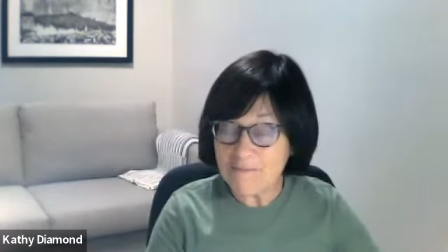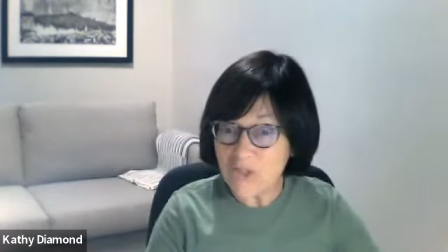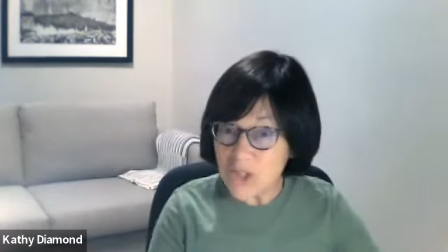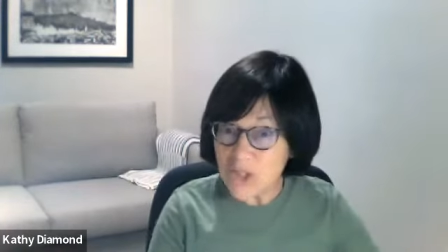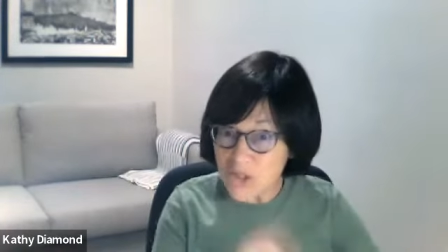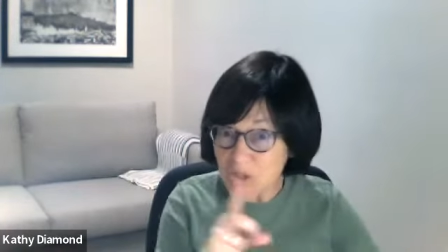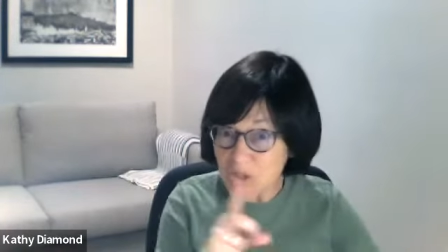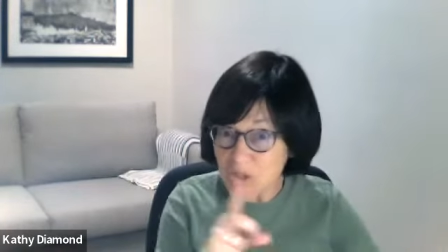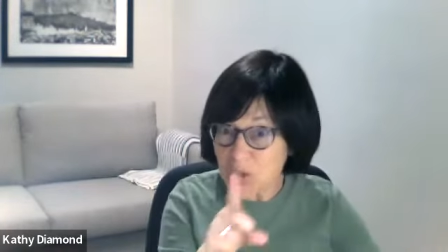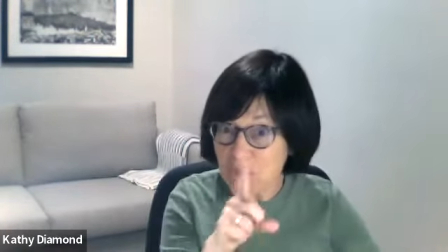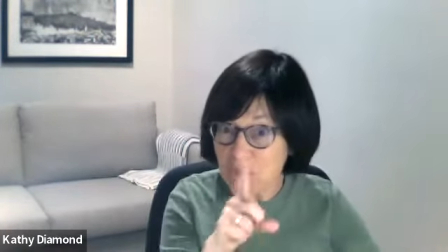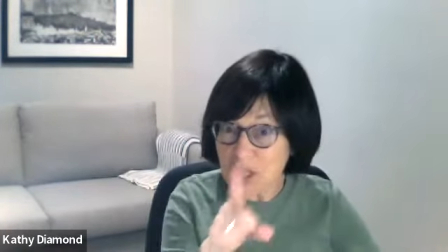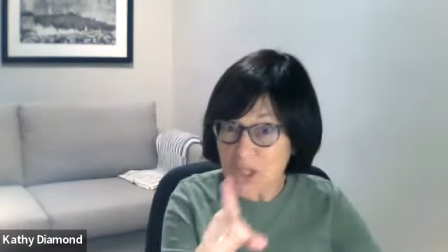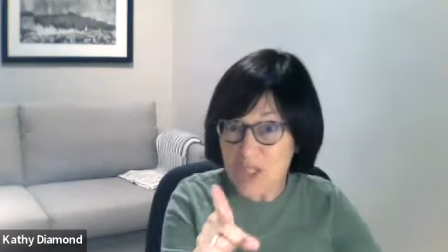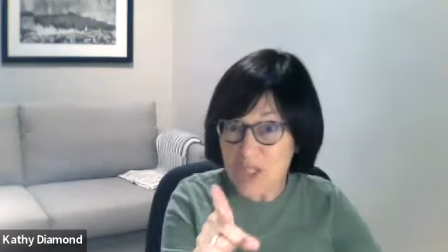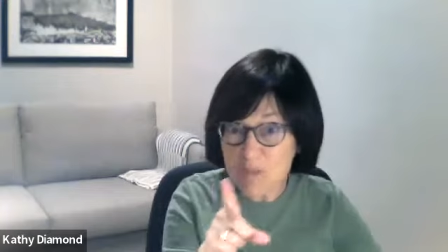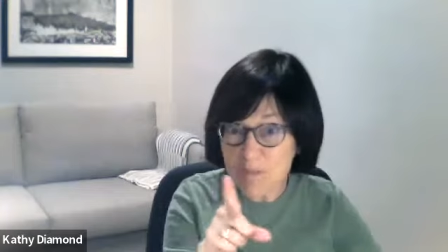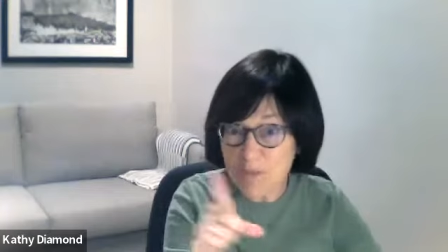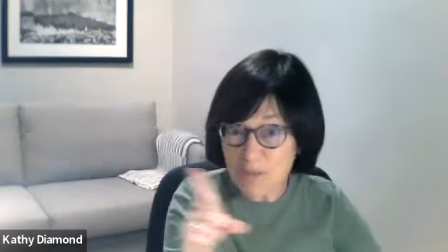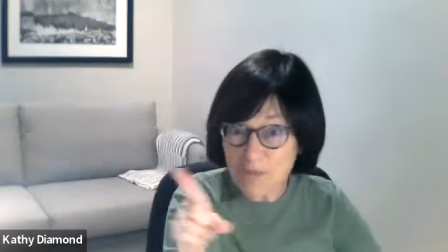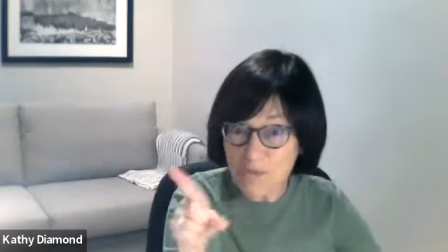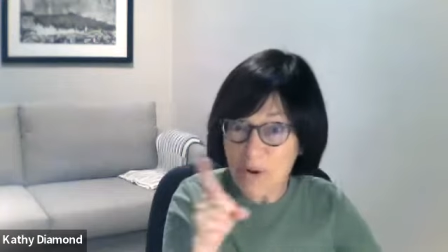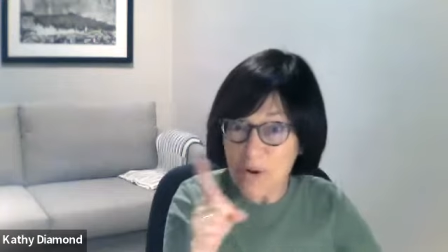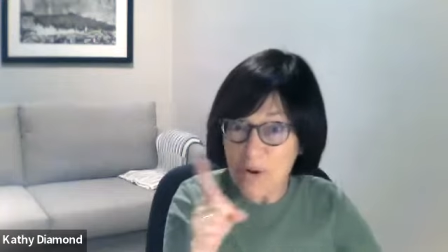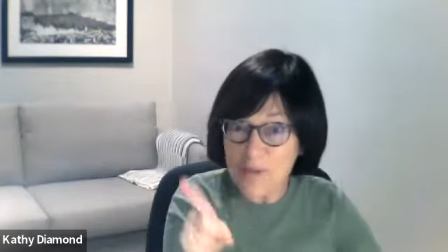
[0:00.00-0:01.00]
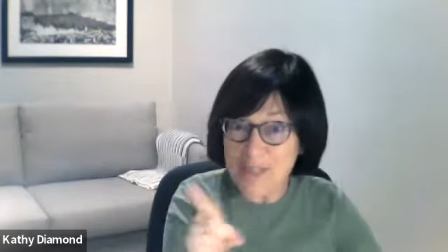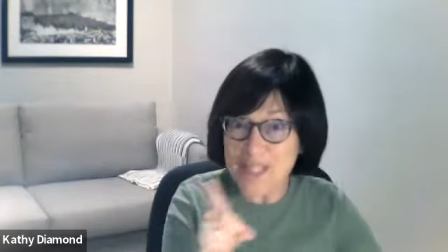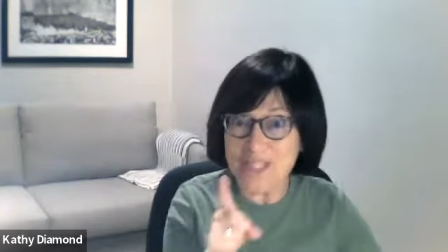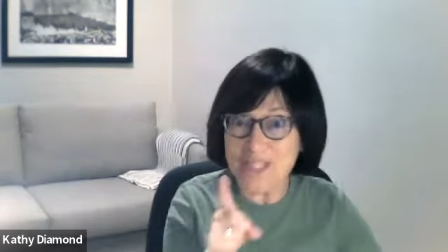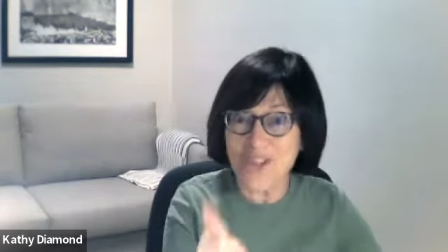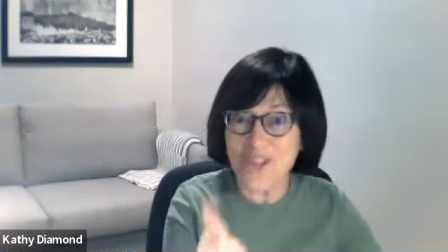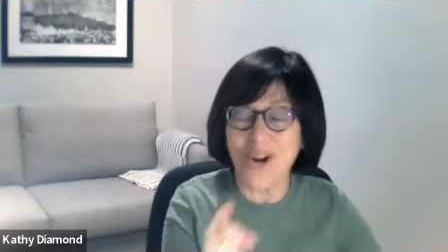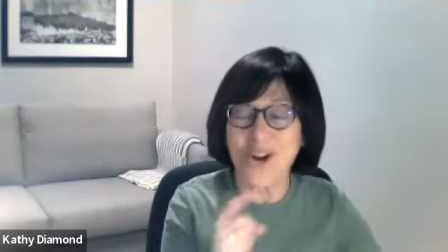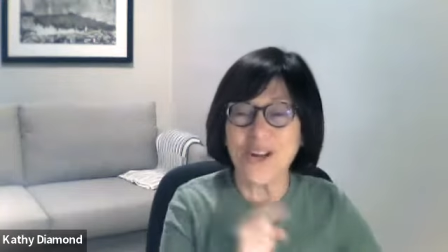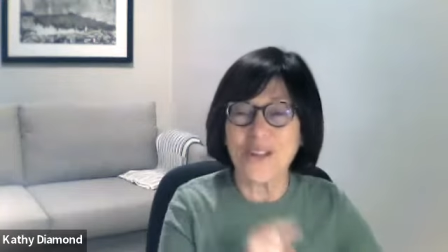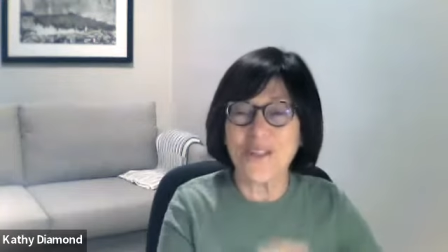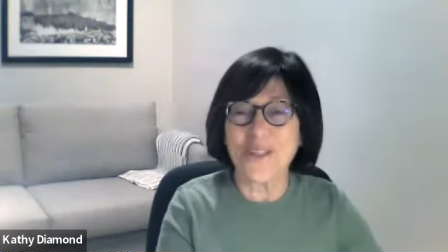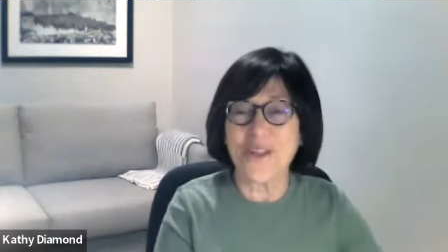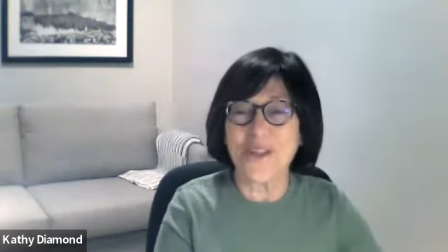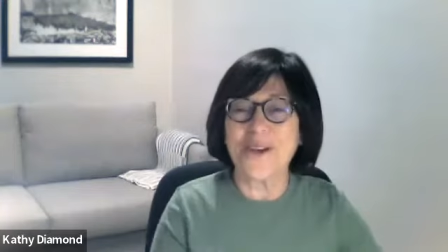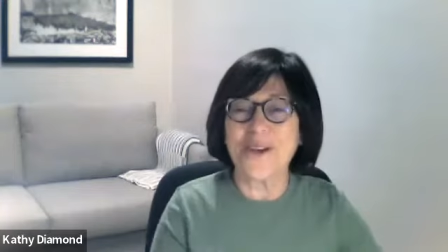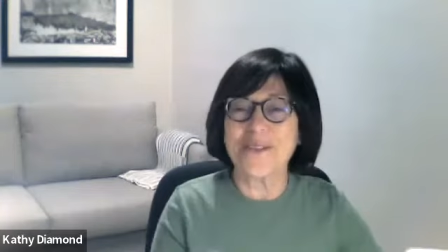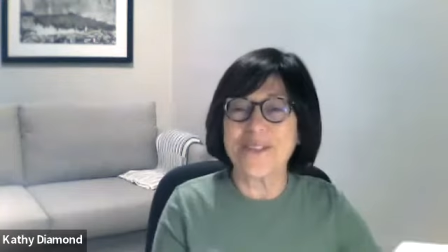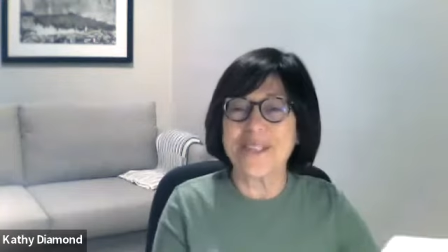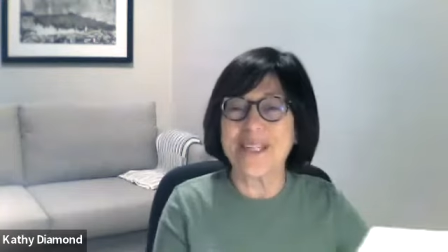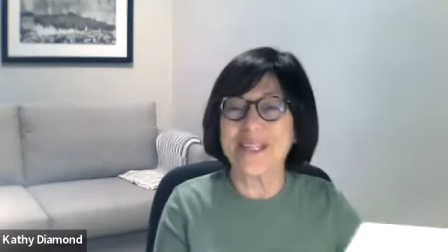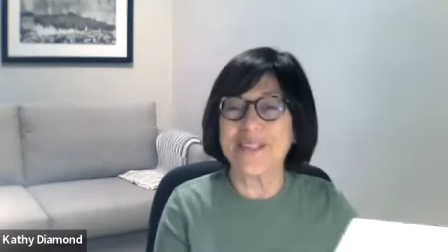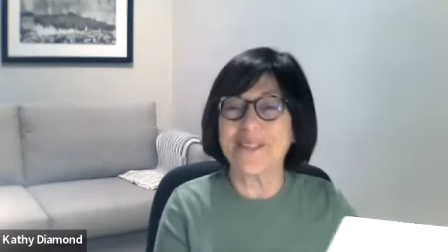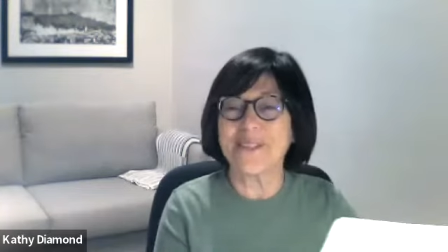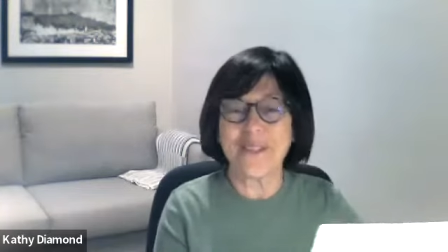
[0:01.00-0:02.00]
just two years before we started the
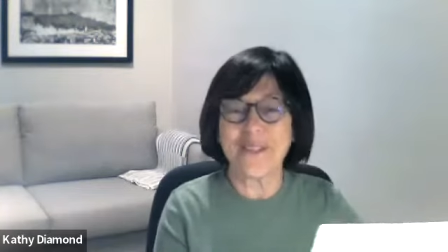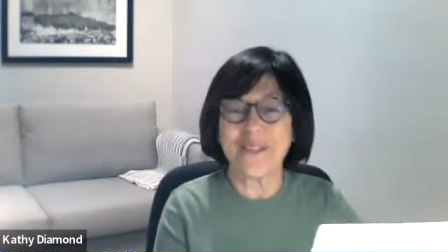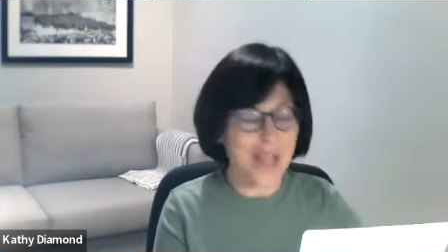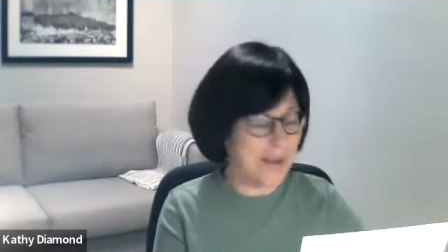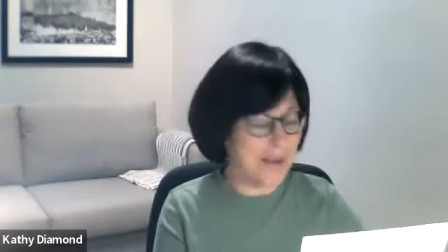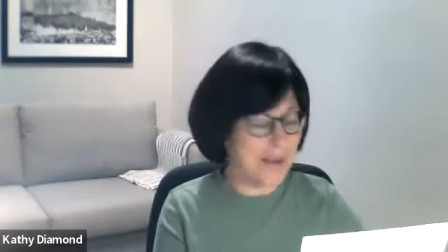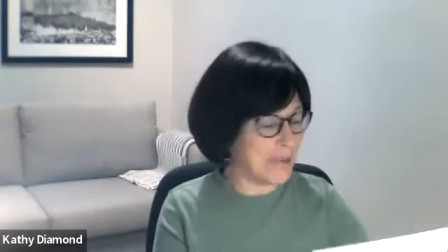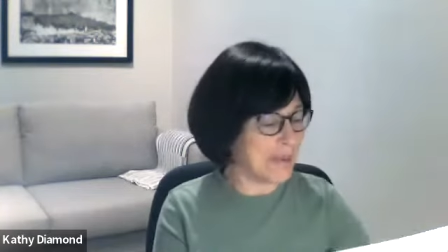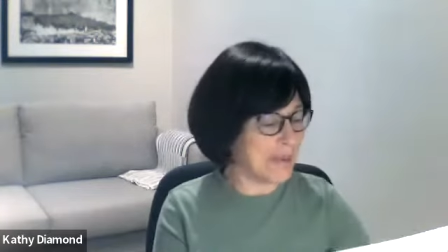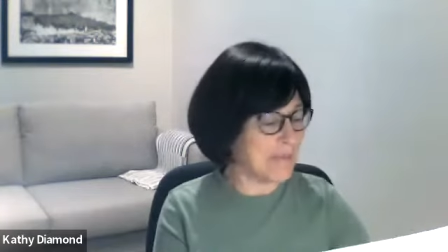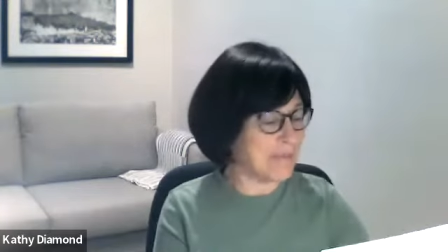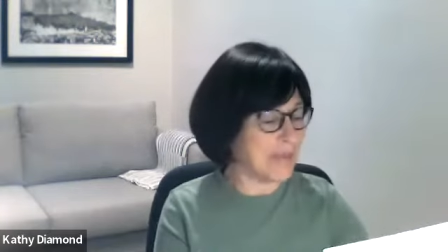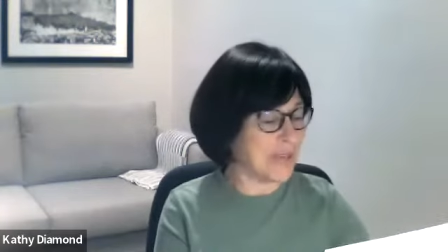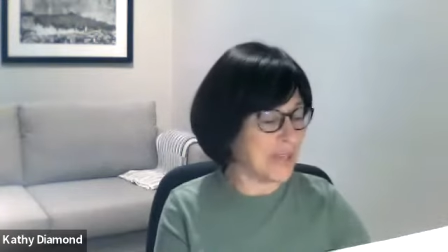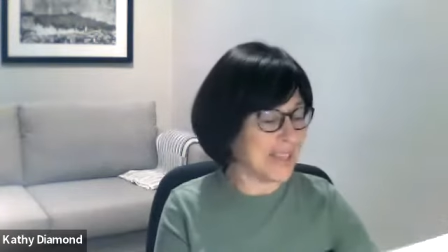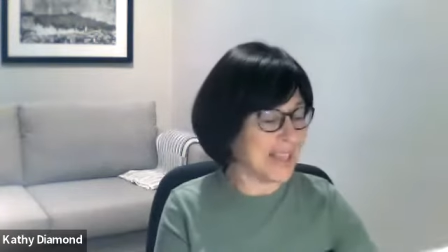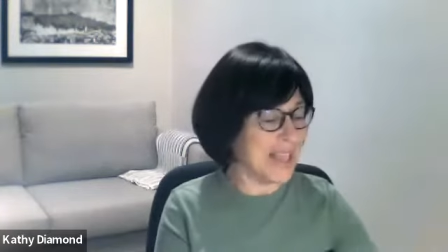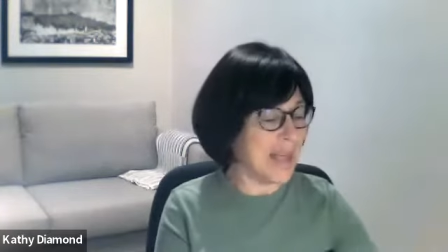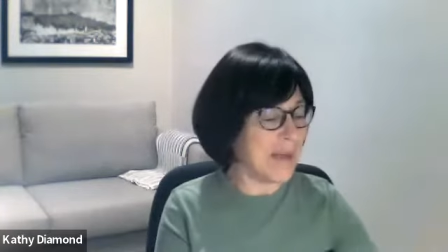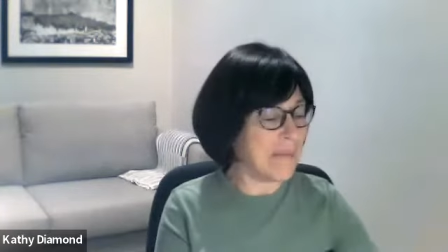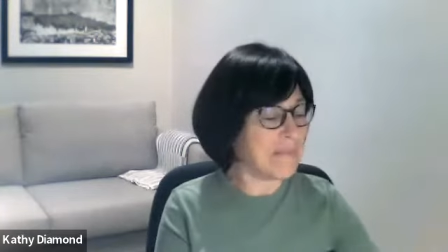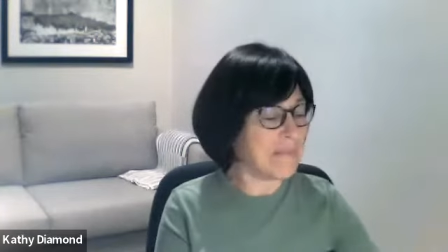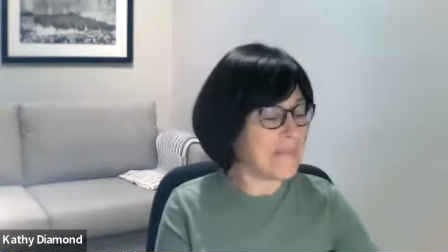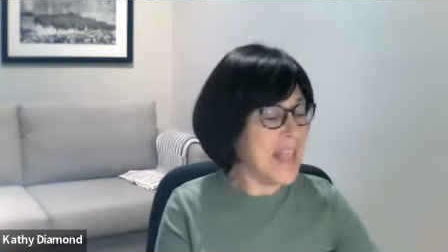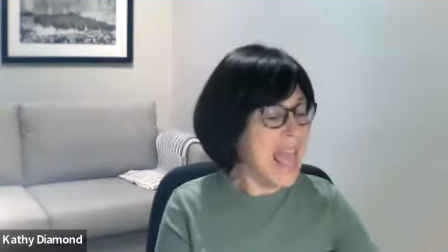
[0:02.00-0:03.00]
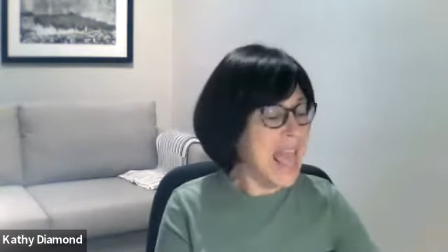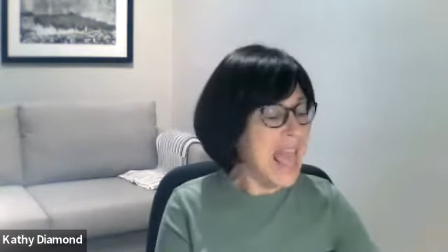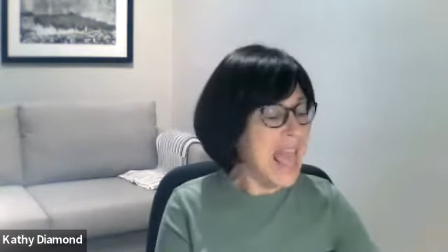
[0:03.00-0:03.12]
Kosangu library book club